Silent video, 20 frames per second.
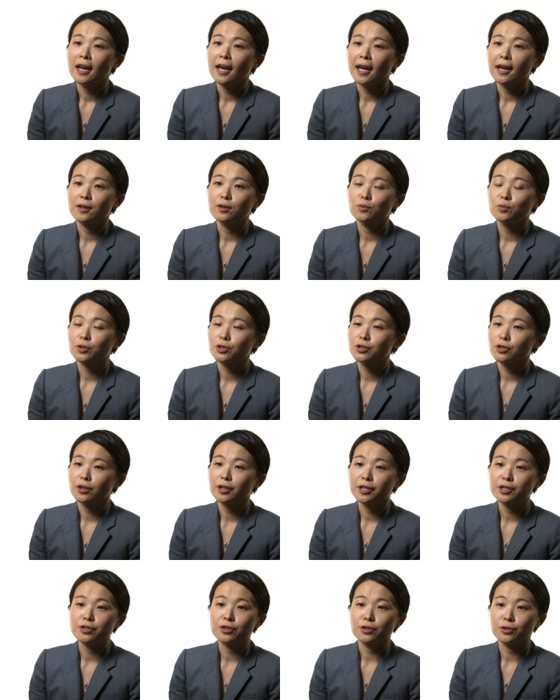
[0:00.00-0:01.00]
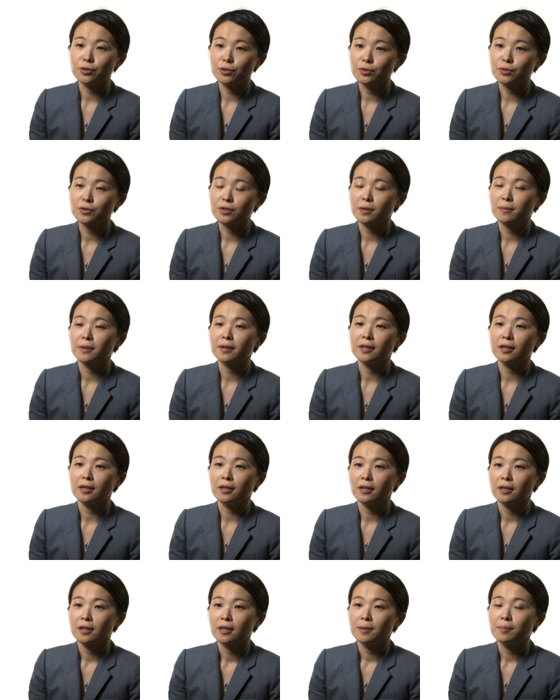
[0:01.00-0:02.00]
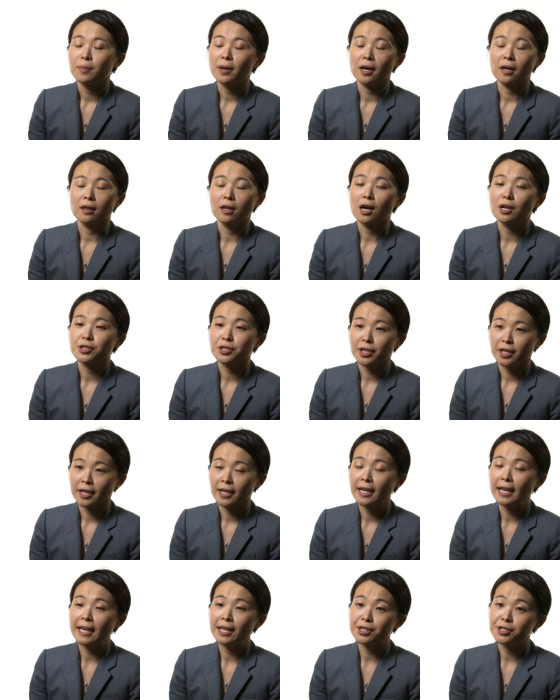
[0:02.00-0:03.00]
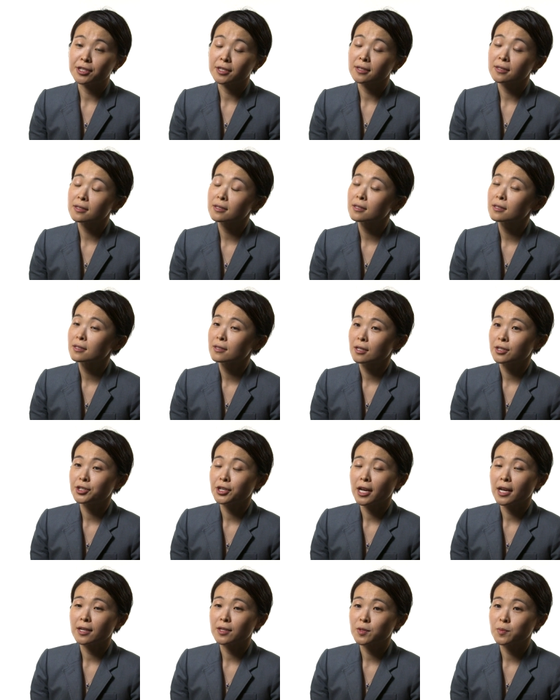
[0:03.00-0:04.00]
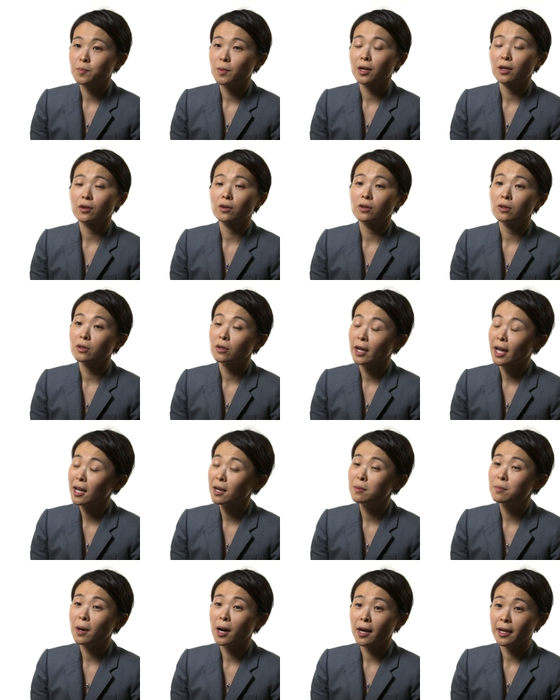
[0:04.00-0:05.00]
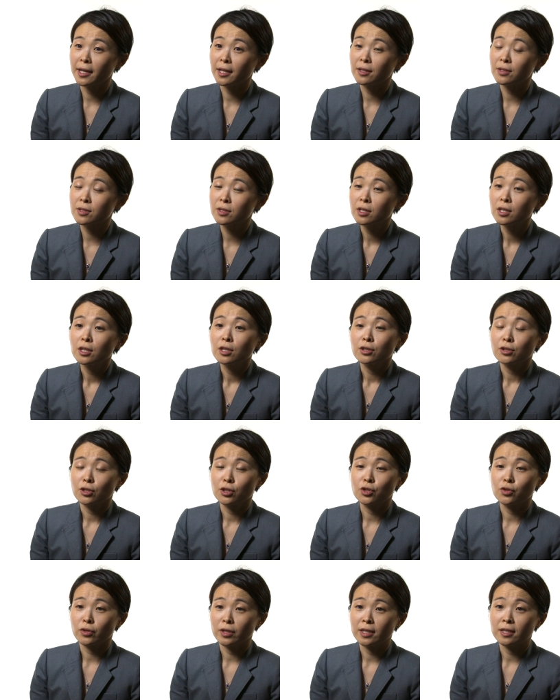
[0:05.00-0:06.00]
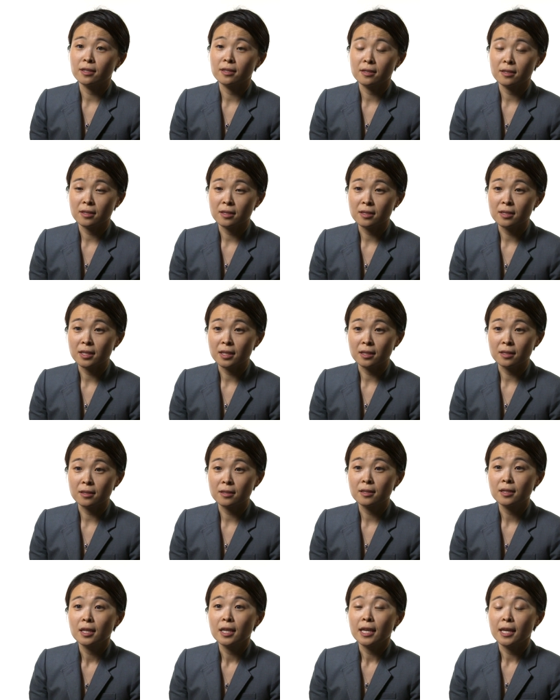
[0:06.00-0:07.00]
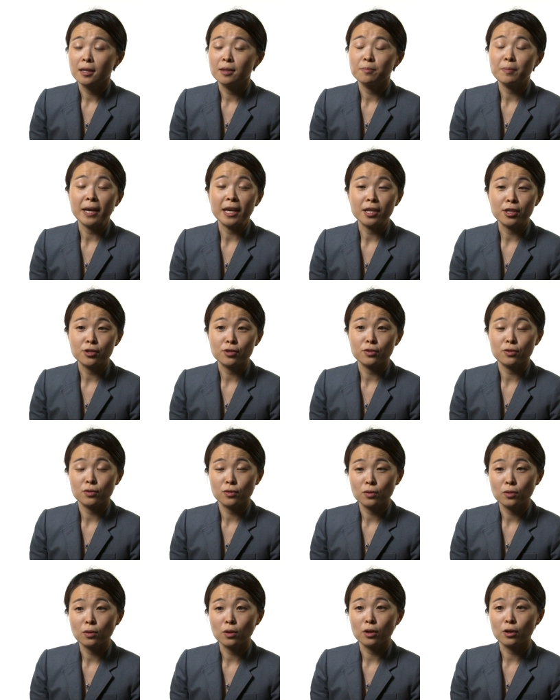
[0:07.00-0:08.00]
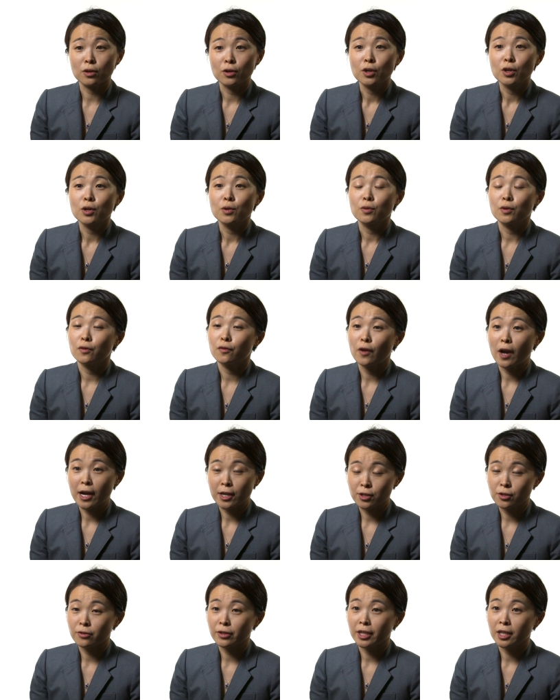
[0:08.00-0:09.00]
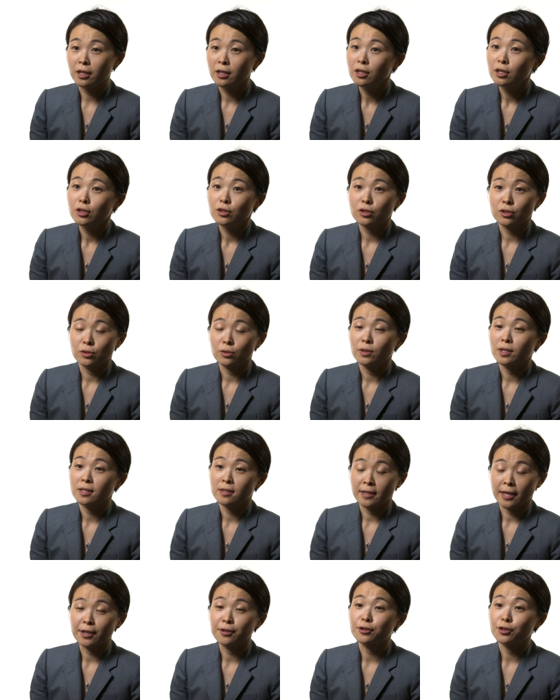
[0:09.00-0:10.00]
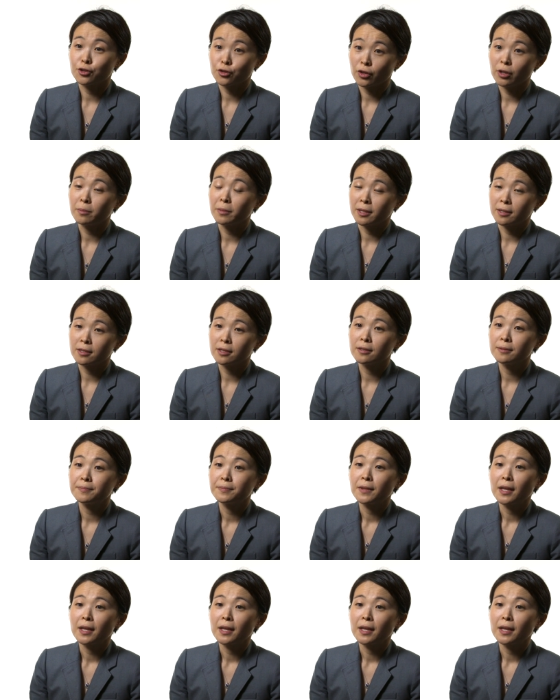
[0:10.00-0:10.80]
And we're starting to use some of the biologic agents, such as monoclonal antibodies, to treat this disease in patients who are refractory to the standard treatment.